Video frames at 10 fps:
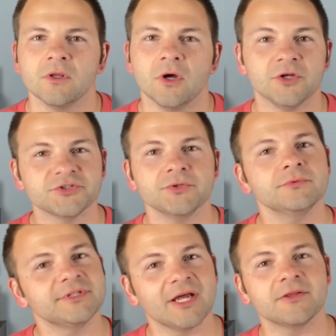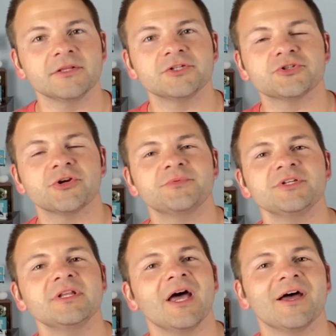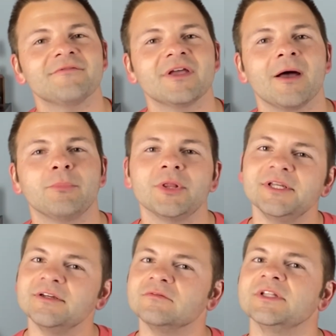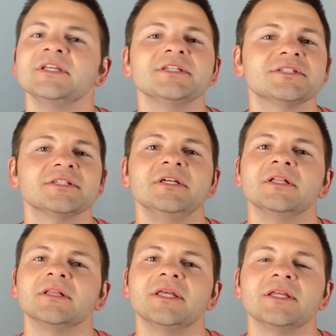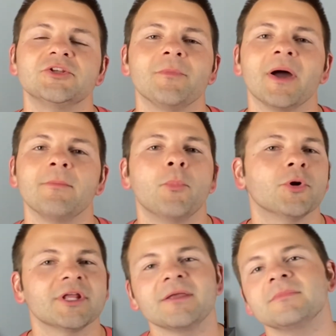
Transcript: Also, down in the description, I've got plenty of links leading to my Board Game